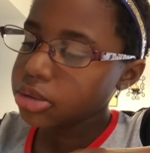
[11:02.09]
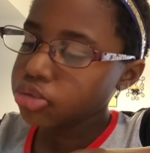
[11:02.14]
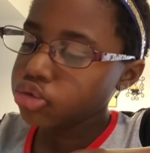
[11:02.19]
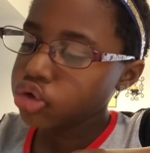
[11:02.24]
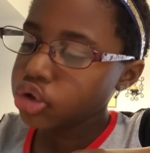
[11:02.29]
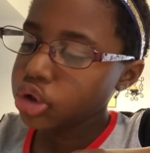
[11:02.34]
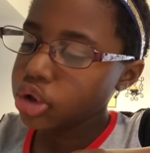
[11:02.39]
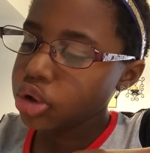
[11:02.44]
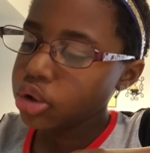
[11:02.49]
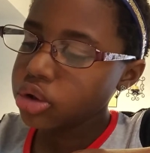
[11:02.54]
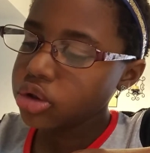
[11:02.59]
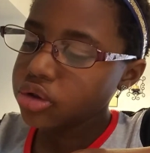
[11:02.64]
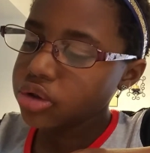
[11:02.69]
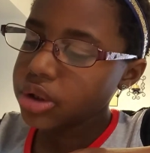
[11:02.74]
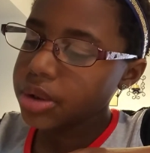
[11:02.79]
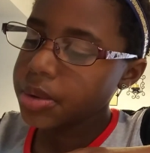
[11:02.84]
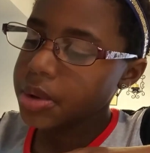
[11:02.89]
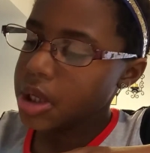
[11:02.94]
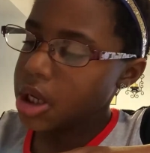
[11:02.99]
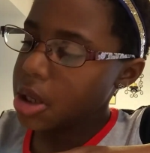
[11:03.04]
to notice
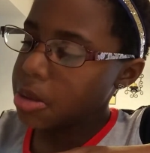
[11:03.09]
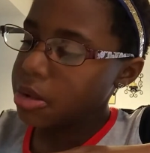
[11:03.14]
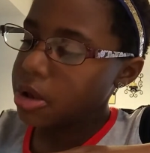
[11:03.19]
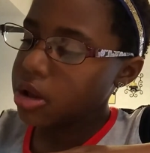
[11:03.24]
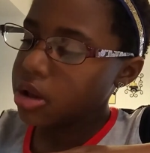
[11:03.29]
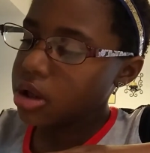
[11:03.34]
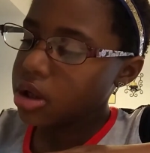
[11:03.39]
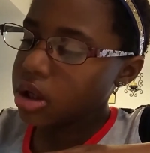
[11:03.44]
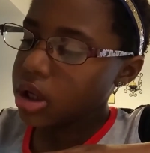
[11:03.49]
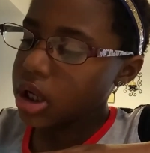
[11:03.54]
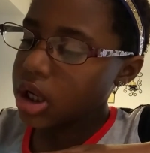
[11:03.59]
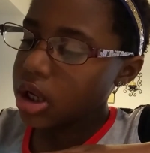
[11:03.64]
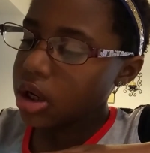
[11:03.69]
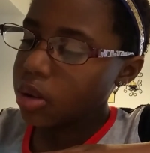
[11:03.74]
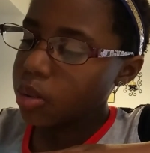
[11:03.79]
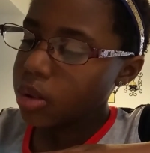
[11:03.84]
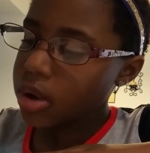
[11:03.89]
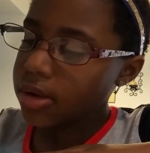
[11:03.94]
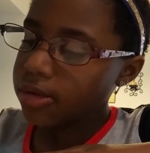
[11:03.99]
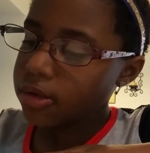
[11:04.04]
them, but then Anna
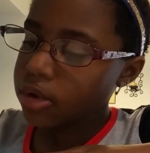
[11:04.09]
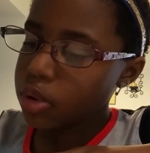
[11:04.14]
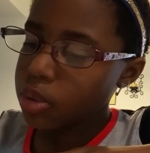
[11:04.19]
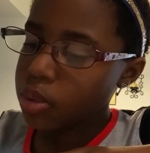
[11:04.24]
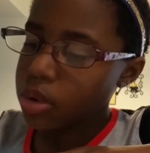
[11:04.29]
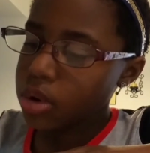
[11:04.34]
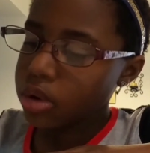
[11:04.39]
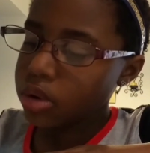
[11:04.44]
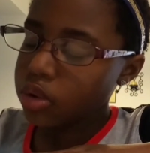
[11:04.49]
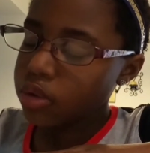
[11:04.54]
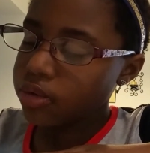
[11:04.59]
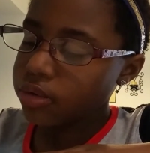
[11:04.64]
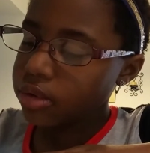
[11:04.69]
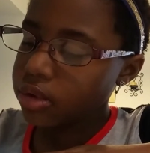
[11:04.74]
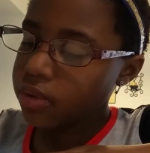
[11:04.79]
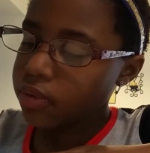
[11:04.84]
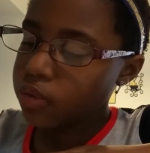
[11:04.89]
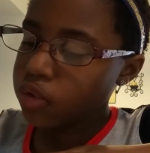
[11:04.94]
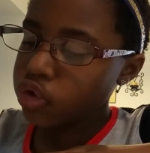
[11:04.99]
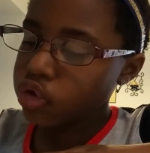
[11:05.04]
waved her wand over the
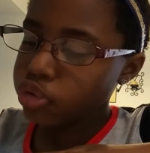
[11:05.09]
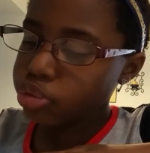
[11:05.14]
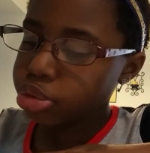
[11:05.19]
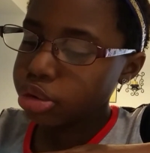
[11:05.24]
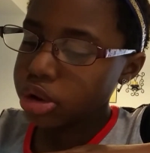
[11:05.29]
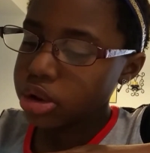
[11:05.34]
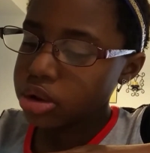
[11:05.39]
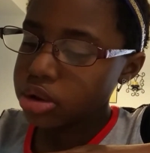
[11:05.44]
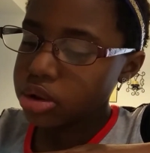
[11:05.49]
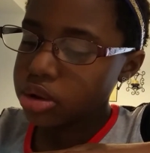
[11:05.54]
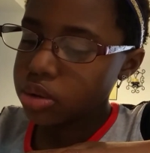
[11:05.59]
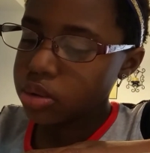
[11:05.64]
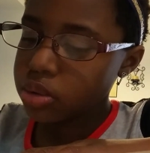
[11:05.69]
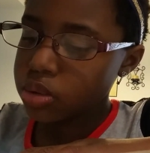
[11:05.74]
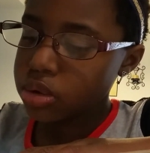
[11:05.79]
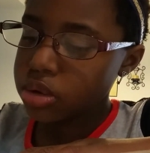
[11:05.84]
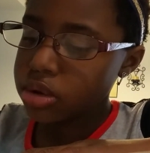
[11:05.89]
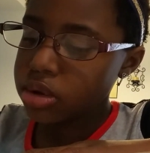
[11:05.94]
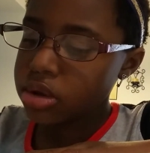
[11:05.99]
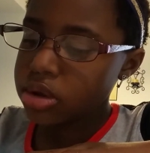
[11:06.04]
food, sprinkling
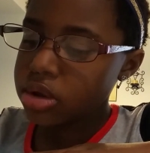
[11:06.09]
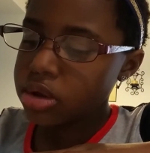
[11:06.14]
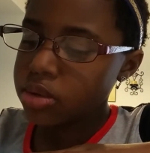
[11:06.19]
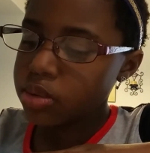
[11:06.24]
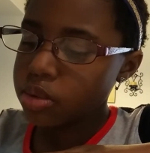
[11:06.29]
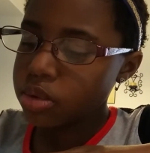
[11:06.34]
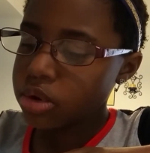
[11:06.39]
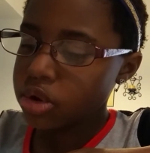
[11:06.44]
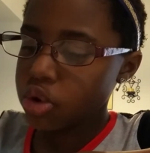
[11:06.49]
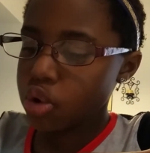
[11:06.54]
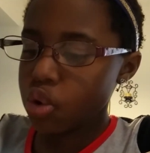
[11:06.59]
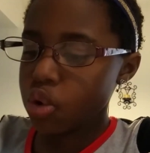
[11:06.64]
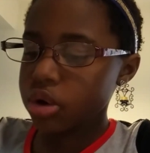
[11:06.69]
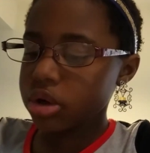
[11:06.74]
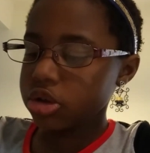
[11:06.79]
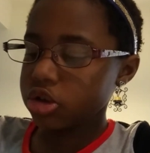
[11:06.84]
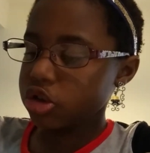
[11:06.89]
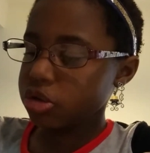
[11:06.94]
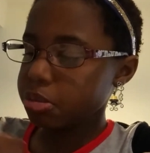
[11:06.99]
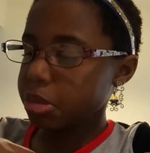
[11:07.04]
it with
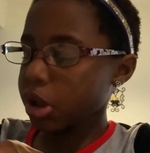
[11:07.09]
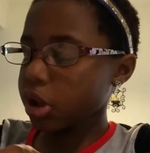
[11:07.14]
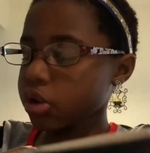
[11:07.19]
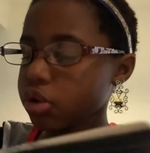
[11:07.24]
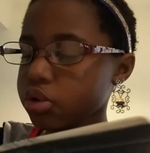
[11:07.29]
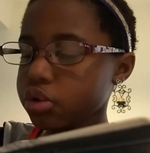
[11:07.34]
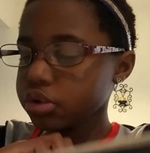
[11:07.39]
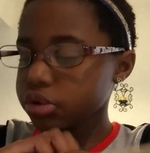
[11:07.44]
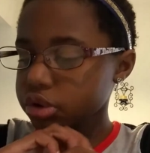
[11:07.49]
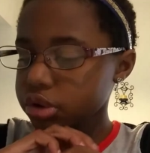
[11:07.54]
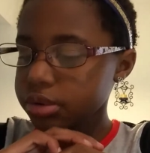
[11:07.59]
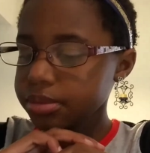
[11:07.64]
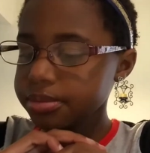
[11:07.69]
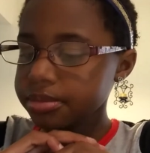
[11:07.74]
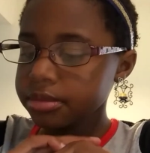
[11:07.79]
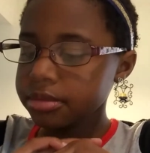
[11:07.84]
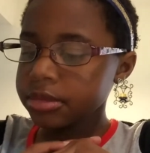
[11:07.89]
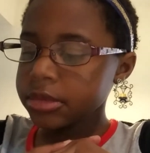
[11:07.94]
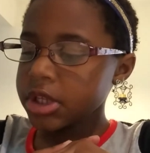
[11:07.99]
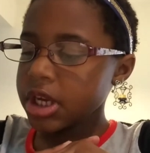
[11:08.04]
golden sparkles.
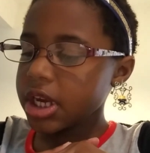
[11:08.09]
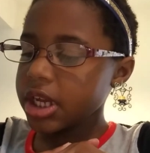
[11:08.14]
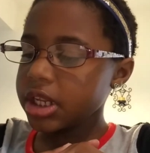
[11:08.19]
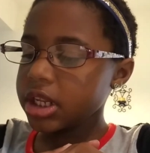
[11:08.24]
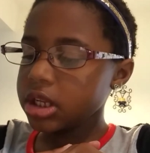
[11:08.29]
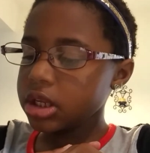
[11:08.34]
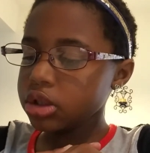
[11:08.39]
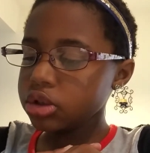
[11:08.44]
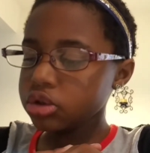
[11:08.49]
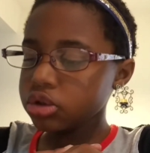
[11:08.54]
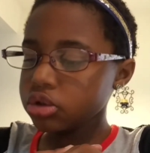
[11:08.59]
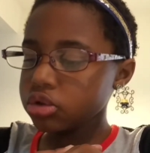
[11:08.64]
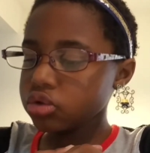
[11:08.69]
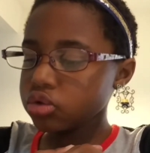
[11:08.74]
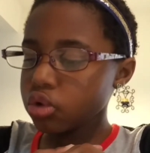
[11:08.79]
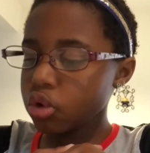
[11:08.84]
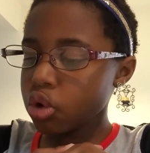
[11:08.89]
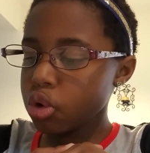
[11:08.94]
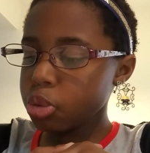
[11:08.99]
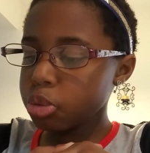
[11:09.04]
A delicious
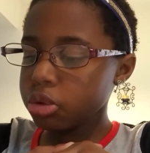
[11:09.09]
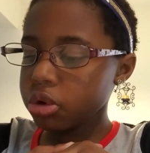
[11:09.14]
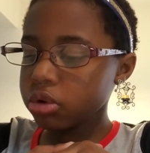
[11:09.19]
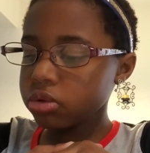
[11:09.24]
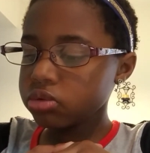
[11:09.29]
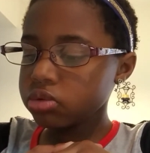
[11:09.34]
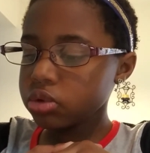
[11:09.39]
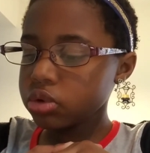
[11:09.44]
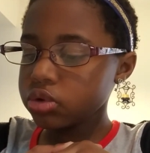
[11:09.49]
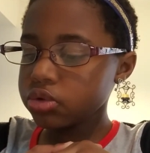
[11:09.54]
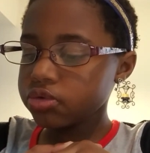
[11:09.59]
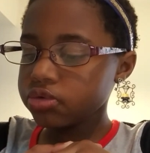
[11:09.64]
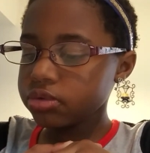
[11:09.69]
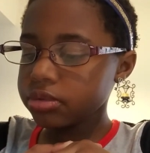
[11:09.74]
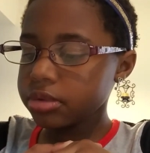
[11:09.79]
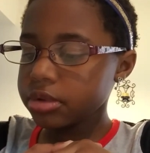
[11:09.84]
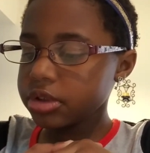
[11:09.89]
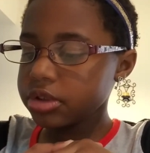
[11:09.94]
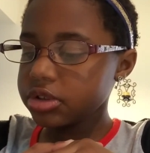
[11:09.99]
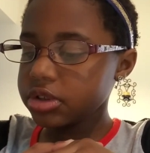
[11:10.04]
aroma arose
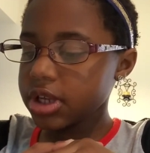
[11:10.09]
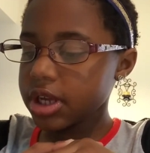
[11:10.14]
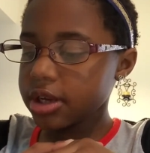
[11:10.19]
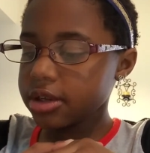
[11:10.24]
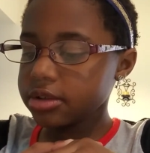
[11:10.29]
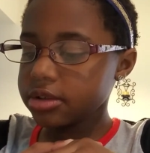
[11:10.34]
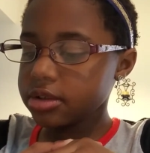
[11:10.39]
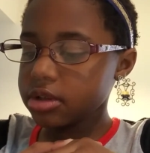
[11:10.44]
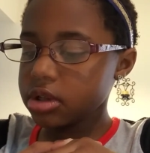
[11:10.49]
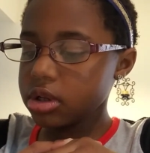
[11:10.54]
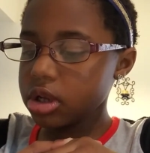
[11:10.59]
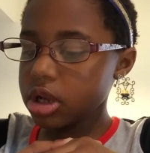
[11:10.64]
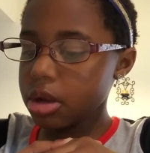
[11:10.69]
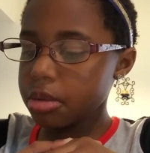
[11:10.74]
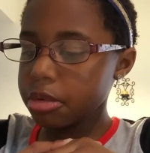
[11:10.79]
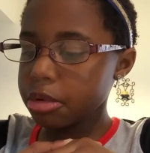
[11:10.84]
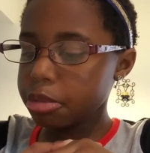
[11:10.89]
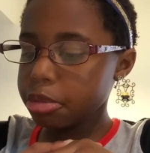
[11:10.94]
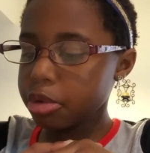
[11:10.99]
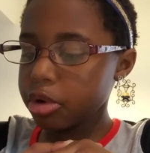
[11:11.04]
from the sack, said
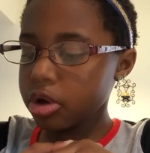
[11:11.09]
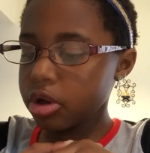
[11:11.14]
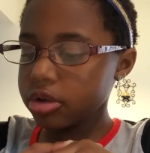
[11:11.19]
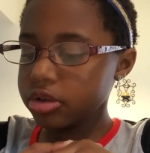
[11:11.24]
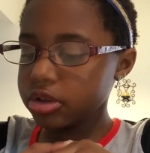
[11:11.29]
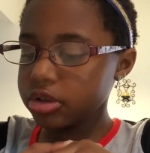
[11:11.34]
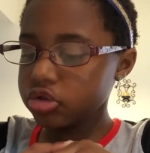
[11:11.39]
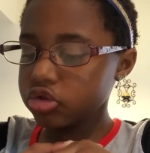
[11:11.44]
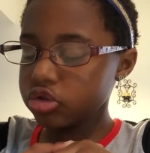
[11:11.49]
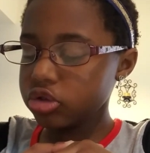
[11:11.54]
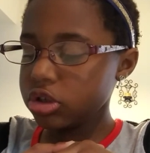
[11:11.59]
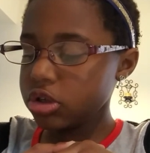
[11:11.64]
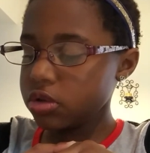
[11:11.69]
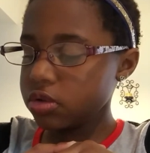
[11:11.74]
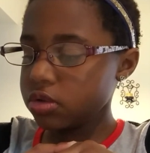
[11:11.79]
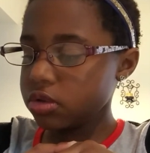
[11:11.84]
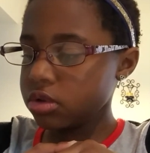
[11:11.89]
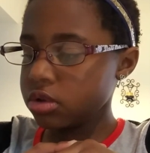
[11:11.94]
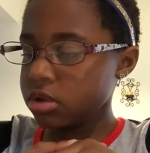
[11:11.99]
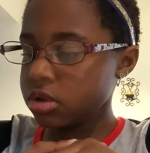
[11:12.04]
Llama paused and sniffed
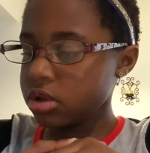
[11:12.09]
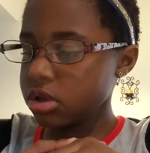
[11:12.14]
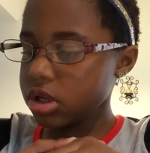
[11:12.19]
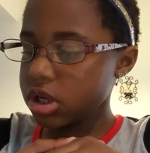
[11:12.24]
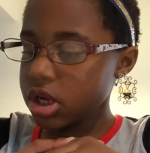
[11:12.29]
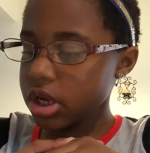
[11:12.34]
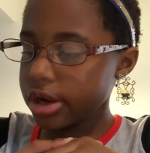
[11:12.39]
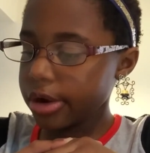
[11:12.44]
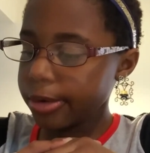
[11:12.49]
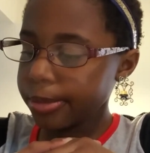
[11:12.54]
the air.